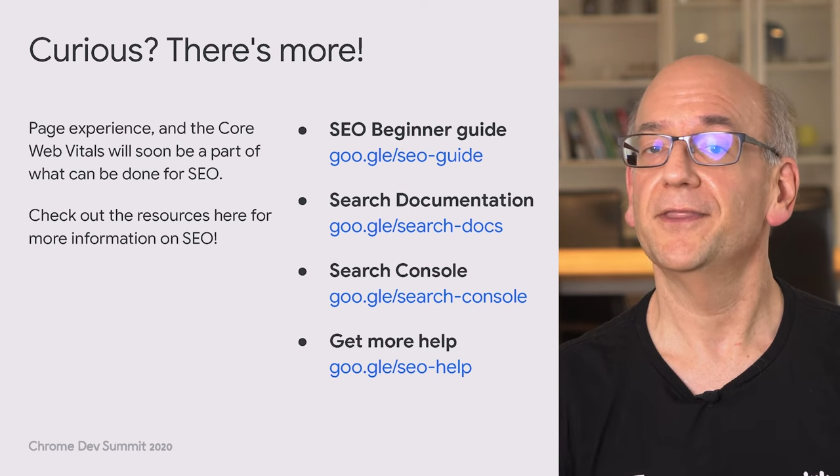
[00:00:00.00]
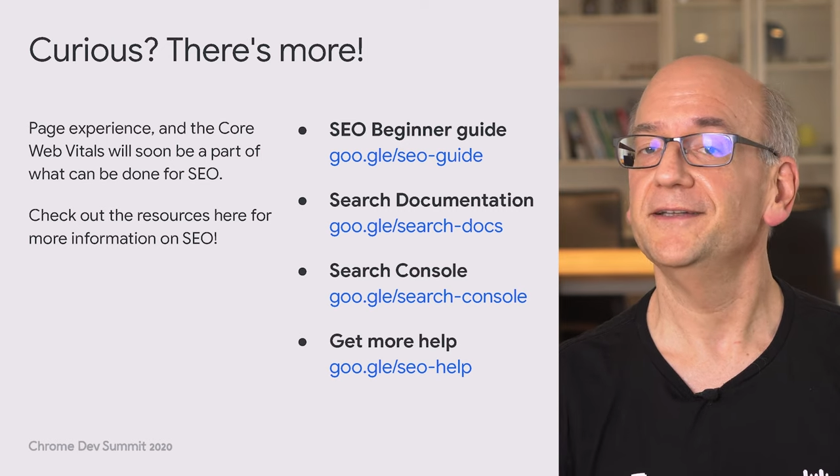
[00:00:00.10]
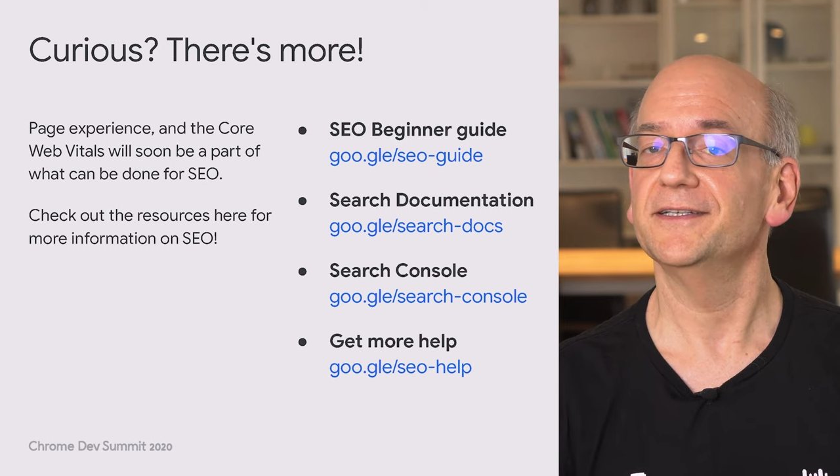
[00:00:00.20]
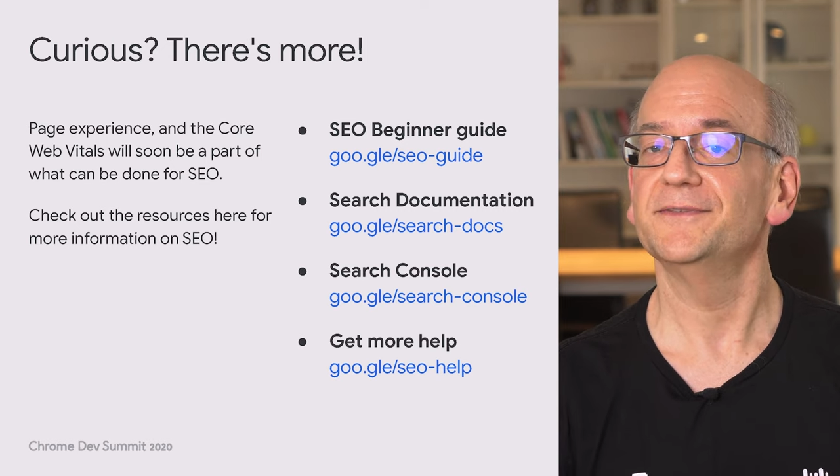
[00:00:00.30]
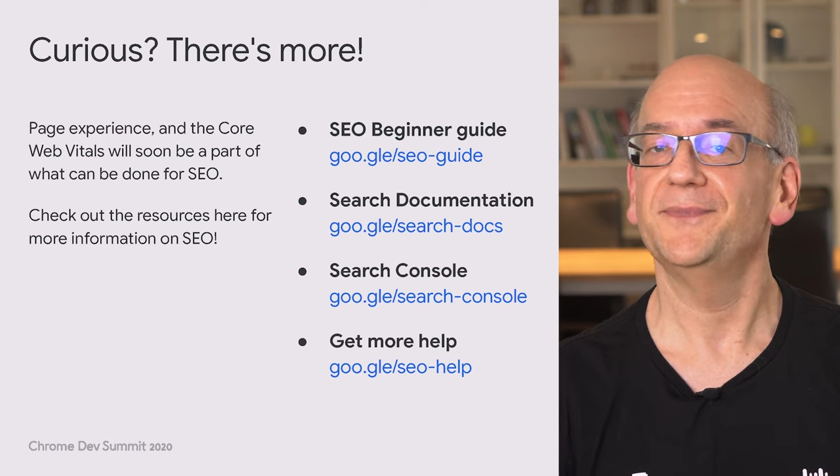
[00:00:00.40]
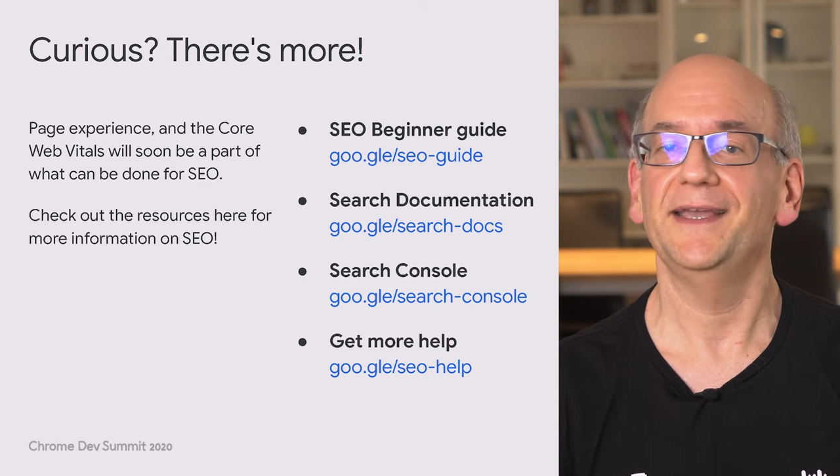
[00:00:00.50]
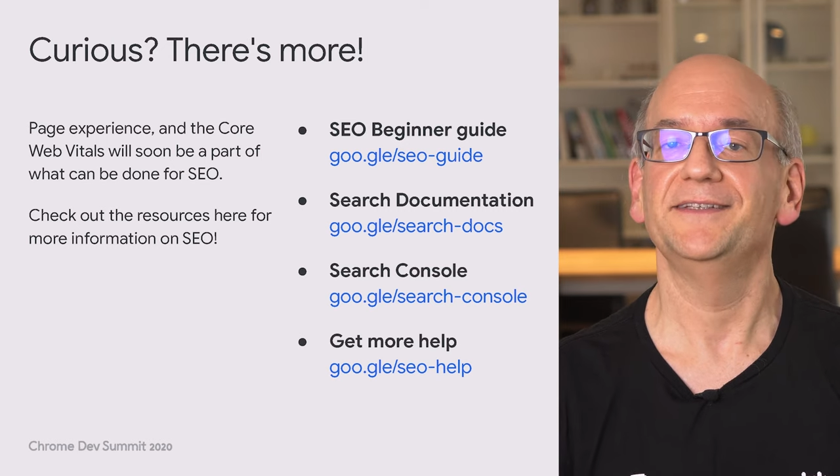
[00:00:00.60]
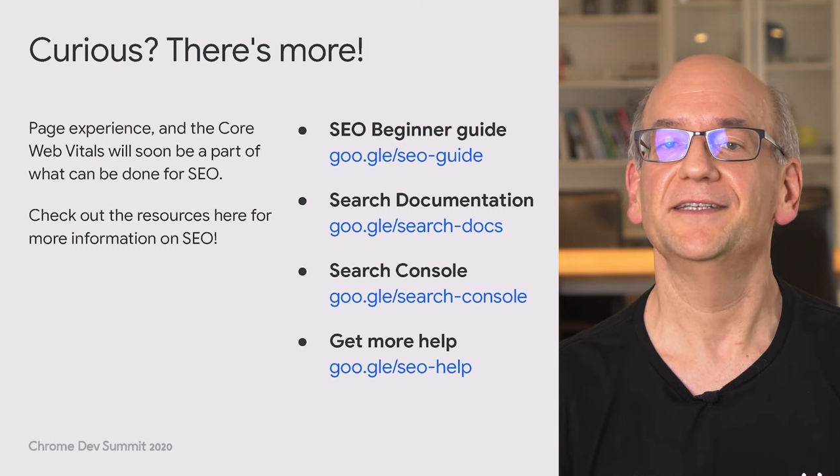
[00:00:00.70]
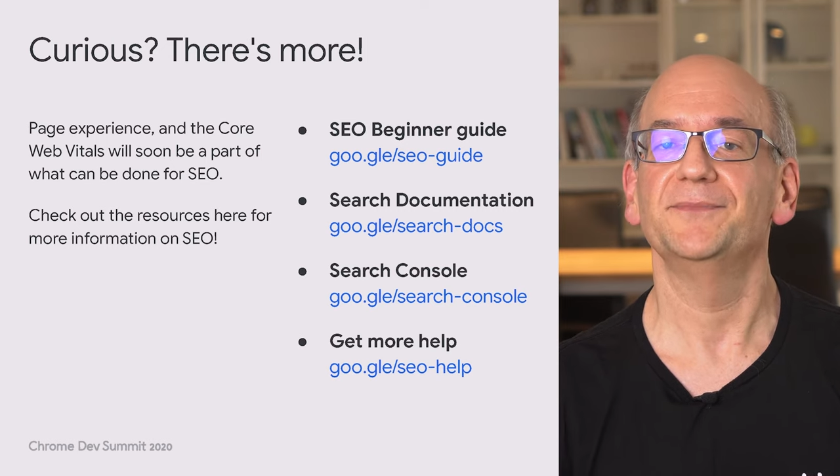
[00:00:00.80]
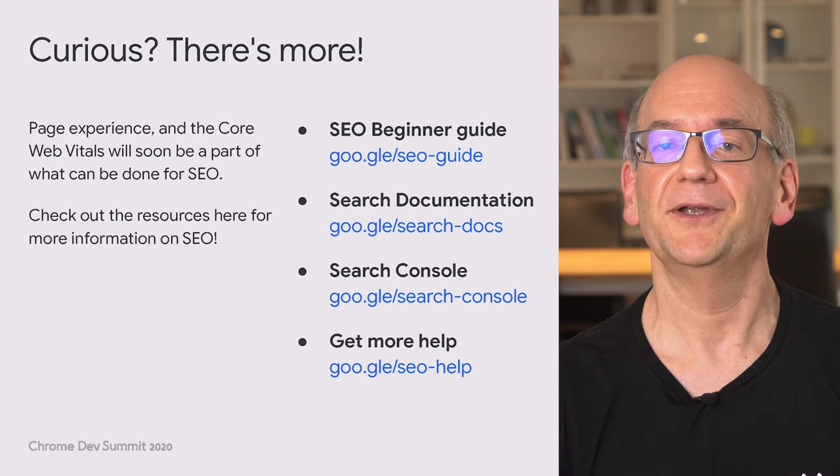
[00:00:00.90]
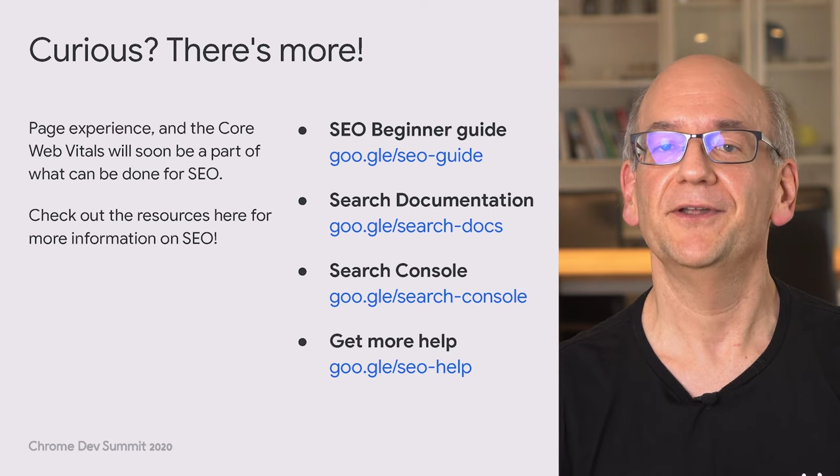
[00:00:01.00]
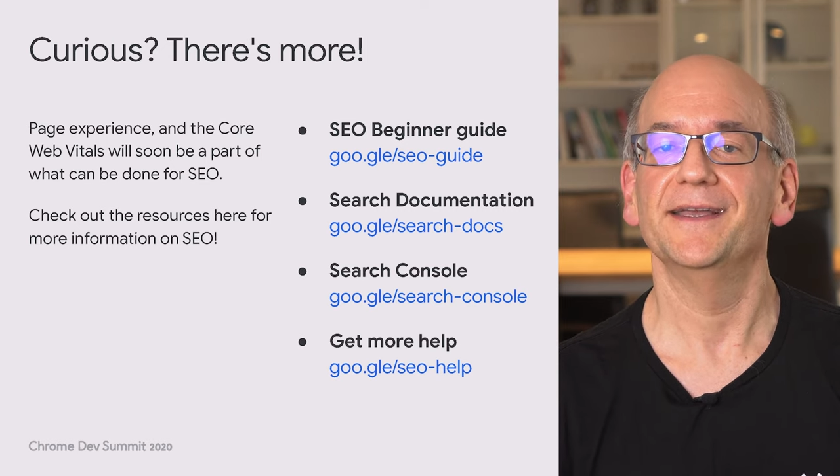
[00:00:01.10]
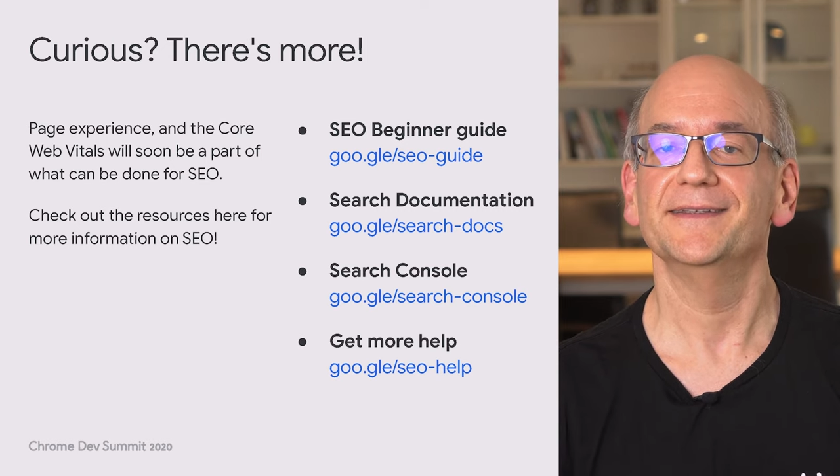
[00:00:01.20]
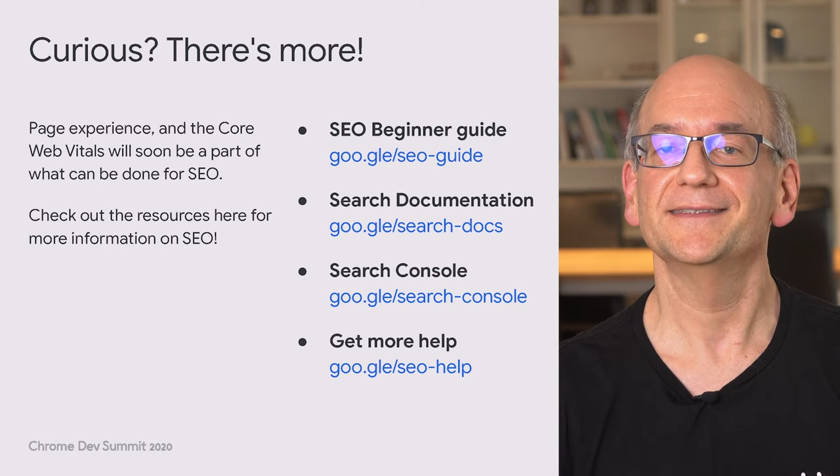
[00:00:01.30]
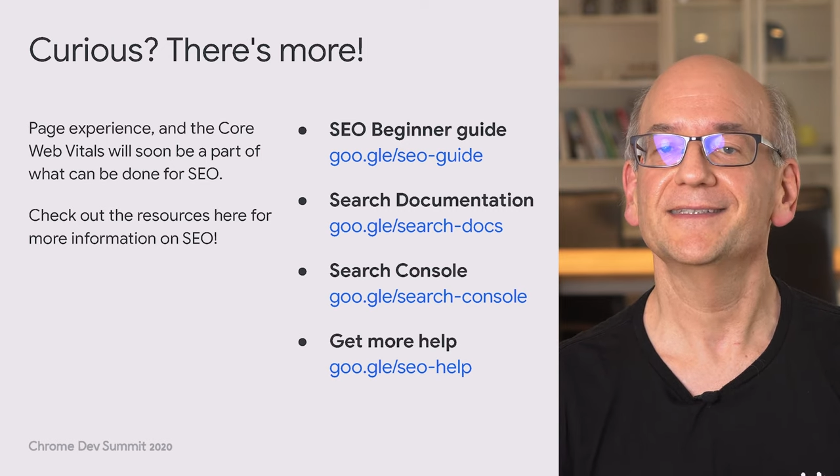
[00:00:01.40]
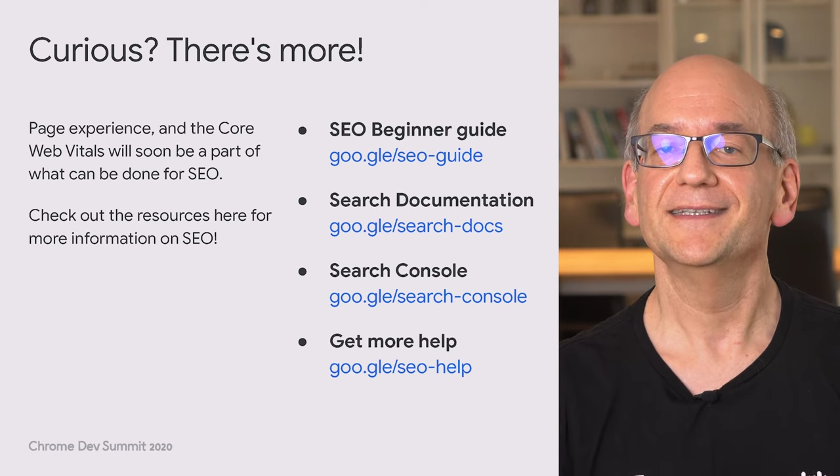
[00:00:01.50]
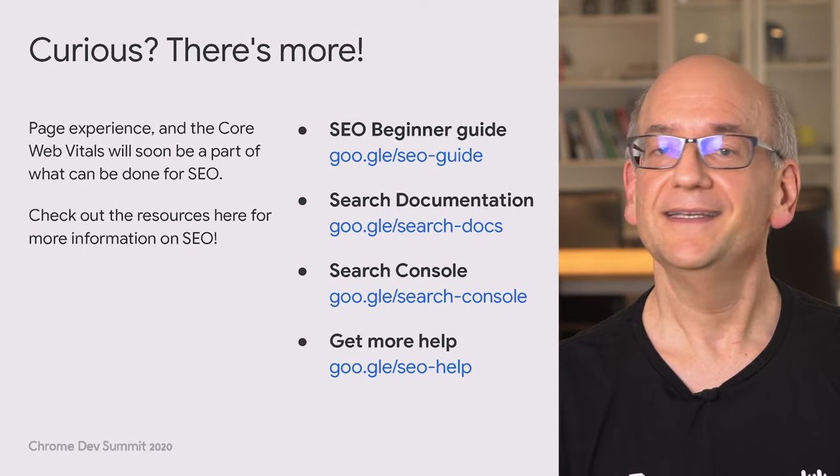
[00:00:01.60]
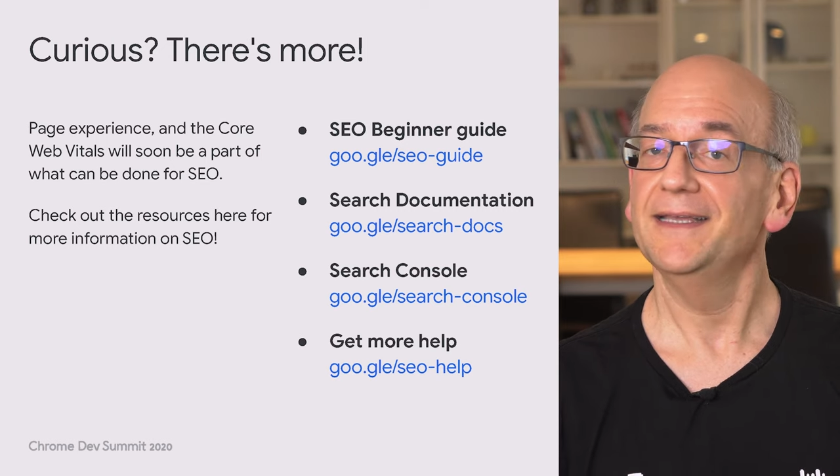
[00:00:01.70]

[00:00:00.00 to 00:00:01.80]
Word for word: than just page experience,